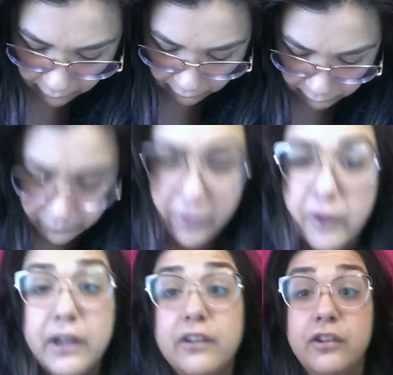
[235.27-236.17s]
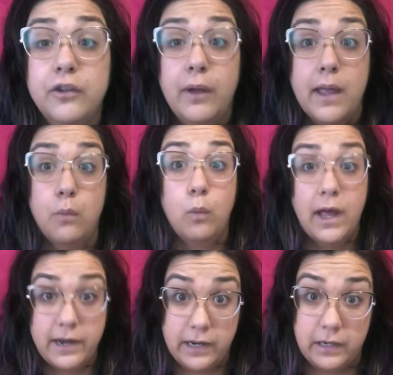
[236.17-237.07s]
we were going to a
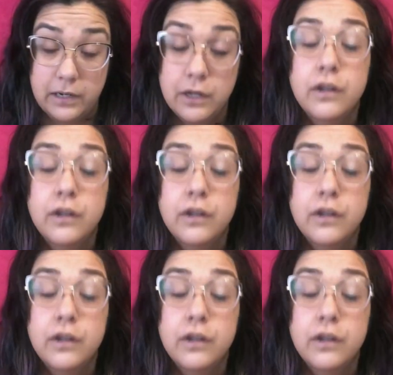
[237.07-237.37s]
wedding,